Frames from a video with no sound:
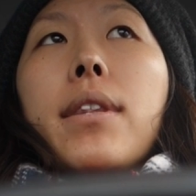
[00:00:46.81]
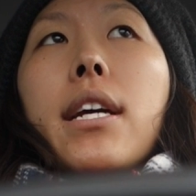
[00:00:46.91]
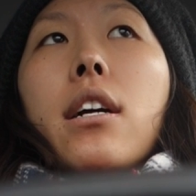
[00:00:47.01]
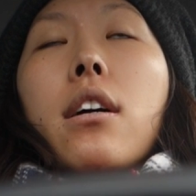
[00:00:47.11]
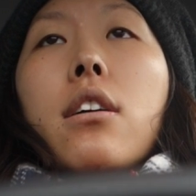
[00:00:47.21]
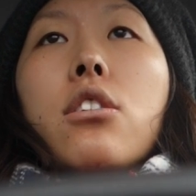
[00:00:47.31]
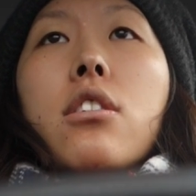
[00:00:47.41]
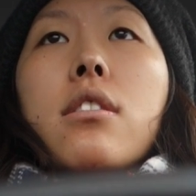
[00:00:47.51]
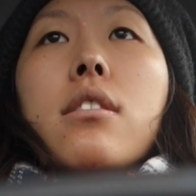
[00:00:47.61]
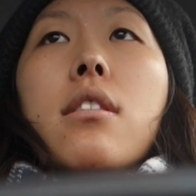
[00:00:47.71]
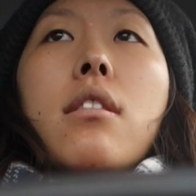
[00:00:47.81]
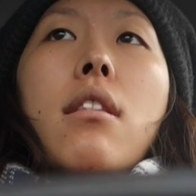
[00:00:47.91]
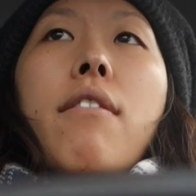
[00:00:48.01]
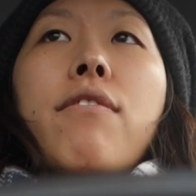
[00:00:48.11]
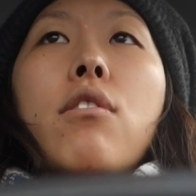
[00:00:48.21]
There are just
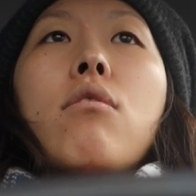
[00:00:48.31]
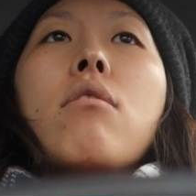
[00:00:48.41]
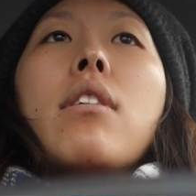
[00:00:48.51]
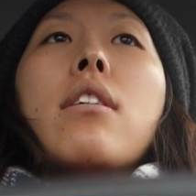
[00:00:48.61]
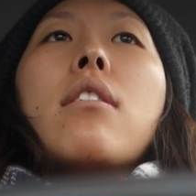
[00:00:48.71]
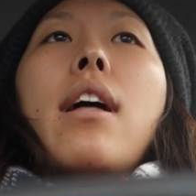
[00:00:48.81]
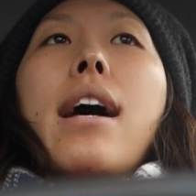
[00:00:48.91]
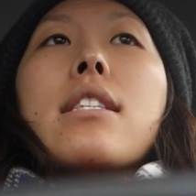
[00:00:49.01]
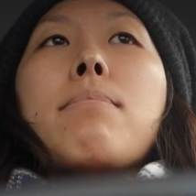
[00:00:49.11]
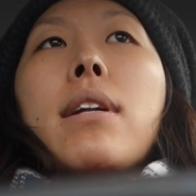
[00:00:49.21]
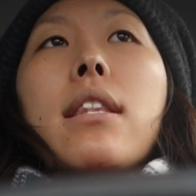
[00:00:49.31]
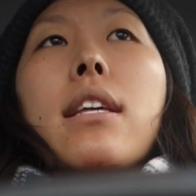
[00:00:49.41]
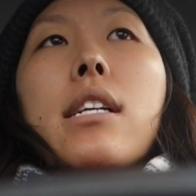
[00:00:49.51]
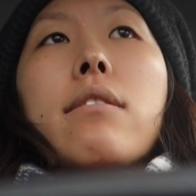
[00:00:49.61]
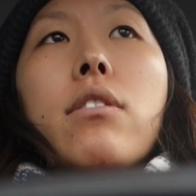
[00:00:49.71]
a few little last minute
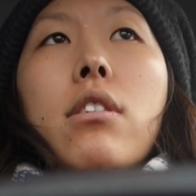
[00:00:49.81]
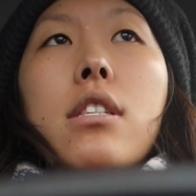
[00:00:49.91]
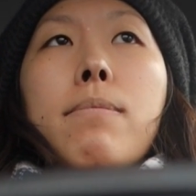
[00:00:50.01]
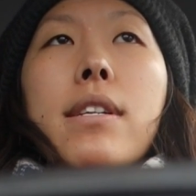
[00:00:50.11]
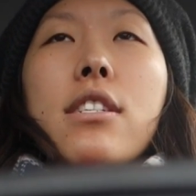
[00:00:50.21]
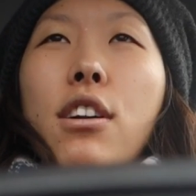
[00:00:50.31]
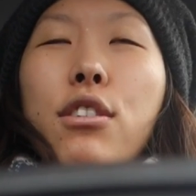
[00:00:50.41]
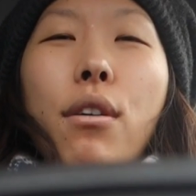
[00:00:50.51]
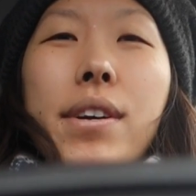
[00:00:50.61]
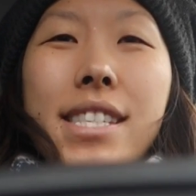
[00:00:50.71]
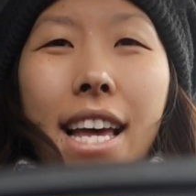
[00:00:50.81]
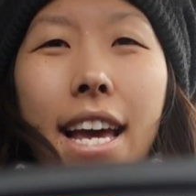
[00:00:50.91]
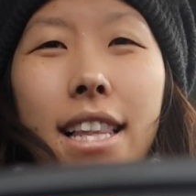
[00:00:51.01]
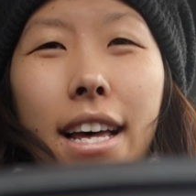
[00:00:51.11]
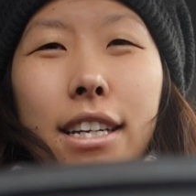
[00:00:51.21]
things for Christmas. You know, you always
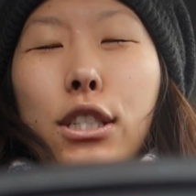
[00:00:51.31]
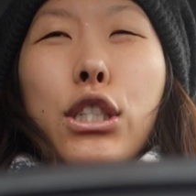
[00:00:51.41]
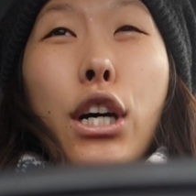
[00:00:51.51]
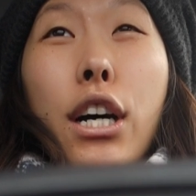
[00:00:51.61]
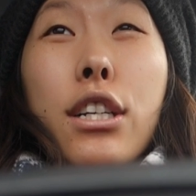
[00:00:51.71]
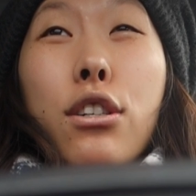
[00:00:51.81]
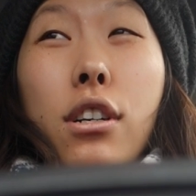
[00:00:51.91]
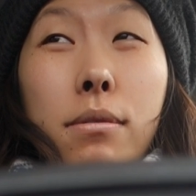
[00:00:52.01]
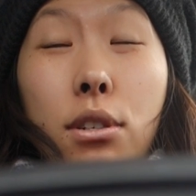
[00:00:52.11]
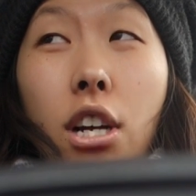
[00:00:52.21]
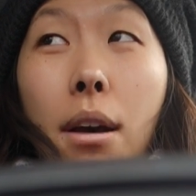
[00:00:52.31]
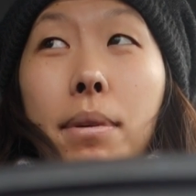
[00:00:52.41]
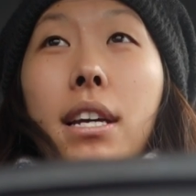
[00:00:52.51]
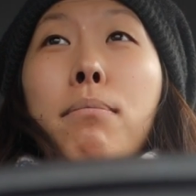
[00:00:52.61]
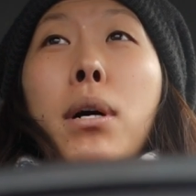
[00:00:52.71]
say like you're done Christmas
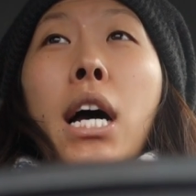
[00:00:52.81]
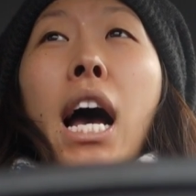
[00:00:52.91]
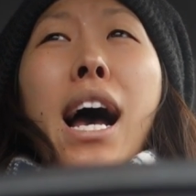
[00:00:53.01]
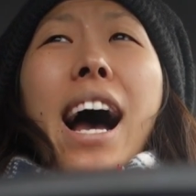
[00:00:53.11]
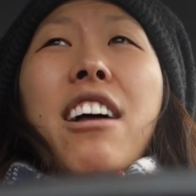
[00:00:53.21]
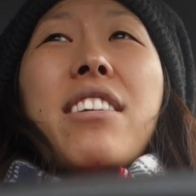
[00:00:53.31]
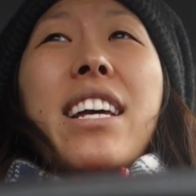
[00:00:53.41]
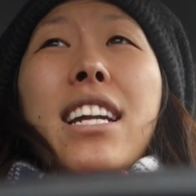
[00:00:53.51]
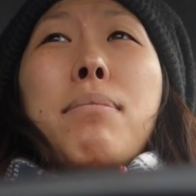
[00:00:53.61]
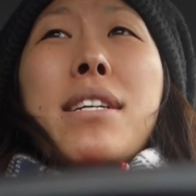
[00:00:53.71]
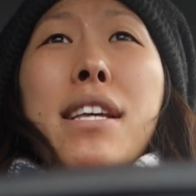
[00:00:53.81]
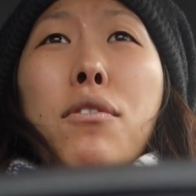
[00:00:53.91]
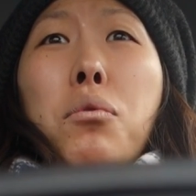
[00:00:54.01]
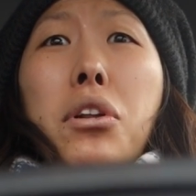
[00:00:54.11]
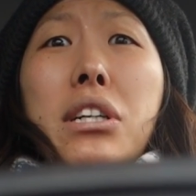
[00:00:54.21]
shopping, but I don't think anybody's
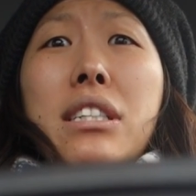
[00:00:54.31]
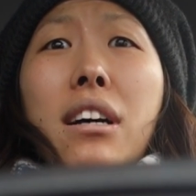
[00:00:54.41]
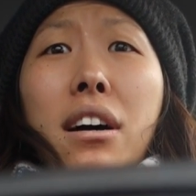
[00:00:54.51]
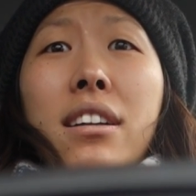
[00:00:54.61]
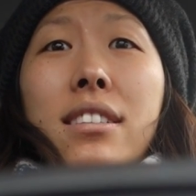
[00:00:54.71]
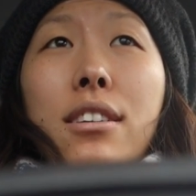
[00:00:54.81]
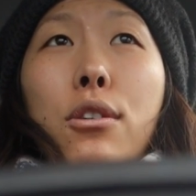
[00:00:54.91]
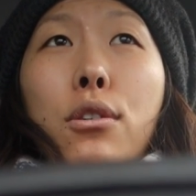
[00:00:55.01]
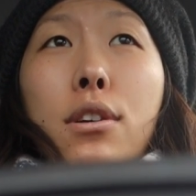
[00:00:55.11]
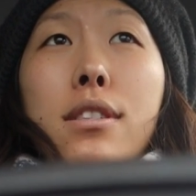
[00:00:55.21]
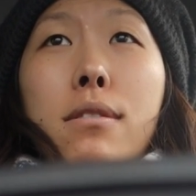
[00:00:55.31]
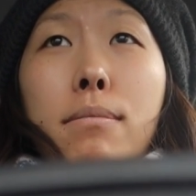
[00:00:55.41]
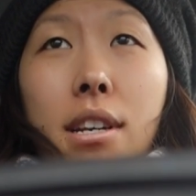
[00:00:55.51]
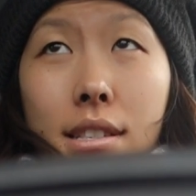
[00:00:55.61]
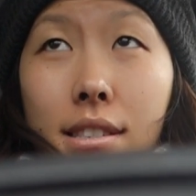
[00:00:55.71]
ever really done until
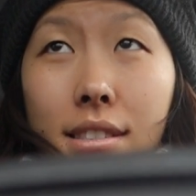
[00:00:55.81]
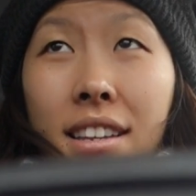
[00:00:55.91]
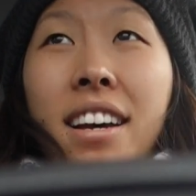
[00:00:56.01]
Christmas.